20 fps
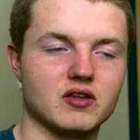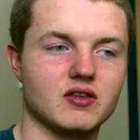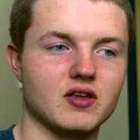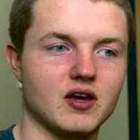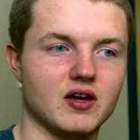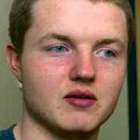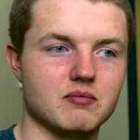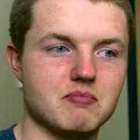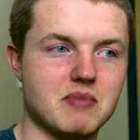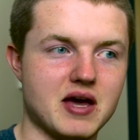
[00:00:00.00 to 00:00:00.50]

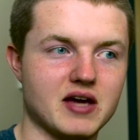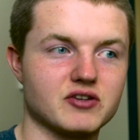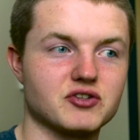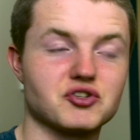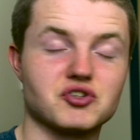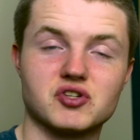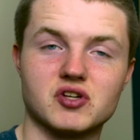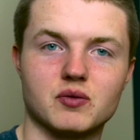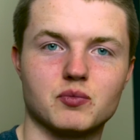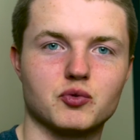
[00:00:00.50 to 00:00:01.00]
that
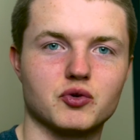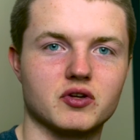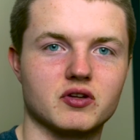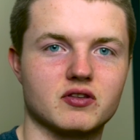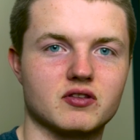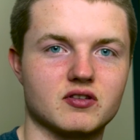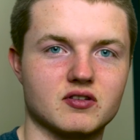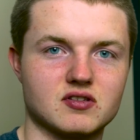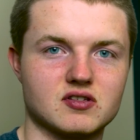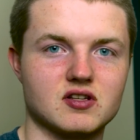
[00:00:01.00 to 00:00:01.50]
matches up
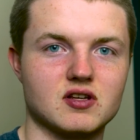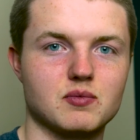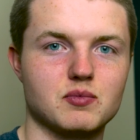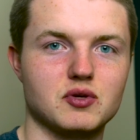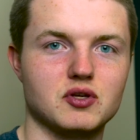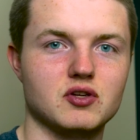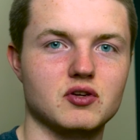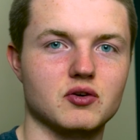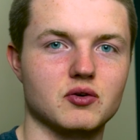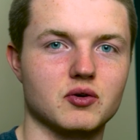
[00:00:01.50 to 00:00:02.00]
with the
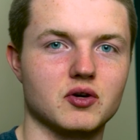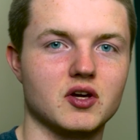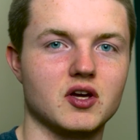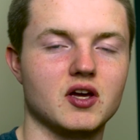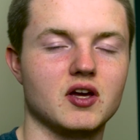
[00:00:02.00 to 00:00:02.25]
CPU.